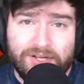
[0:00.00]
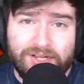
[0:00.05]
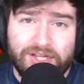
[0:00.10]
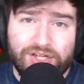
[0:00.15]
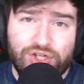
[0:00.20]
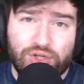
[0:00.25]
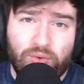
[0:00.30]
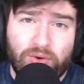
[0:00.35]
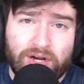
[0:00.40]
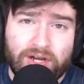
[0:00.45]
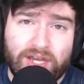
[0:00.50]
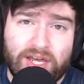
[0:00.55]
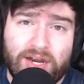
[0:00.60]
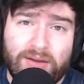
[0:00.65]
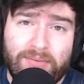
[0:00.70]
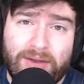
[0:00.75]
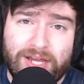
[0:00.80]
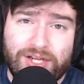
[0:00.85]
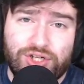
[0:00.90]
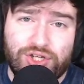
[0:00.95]
that you're going
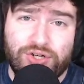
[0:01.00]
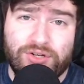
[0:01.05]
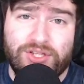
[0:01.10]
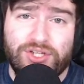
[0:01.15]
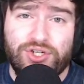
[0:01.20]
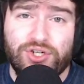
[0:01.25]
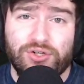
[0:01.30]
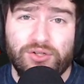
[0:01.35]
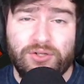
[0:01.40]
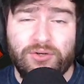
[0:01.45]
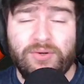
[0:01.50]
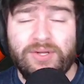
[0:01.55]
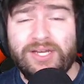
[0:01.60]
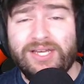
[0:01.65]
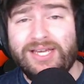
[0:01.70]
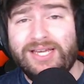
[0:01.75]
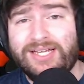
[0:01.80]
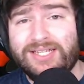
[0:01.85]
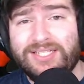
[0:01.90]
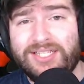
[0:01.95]
to make sure that you're
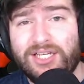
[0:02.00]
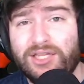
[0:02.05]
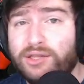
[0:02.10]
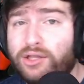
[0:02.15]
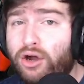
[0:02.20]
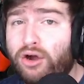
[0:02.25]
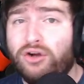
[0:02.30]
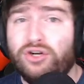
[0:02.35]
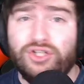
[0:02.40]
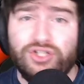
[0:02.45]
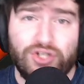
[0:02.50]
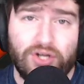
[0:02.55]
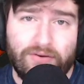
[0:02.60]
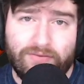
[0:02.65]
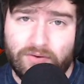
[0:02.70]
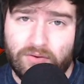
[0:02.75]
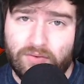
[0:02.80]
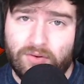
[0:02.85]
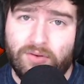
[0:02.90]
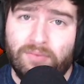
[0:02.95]
looting is the large
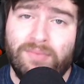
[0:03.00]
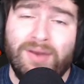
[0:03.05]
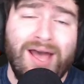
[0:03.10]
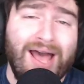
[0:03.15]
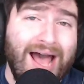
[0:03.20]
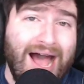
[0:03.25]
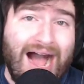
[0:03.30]
server room.